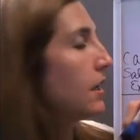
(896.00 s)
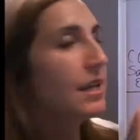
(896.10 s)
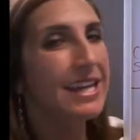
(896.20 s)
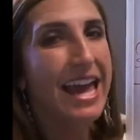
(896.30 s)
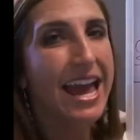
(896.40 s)

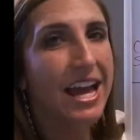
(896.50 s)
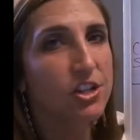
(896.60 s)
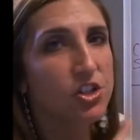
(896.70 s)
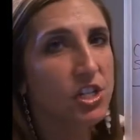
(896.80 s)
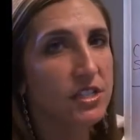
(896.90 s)

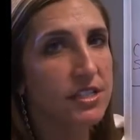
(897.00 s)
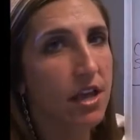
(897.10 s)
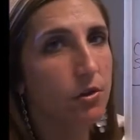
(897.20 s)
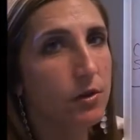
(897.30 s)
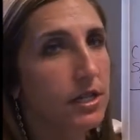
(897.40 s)
cash and
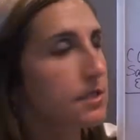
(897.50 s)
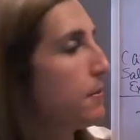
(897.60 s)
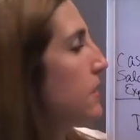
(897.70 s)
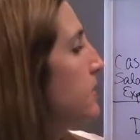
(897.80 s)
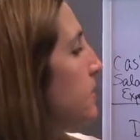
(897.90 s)
salary
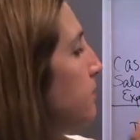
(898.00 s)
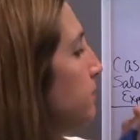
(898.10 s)
expense.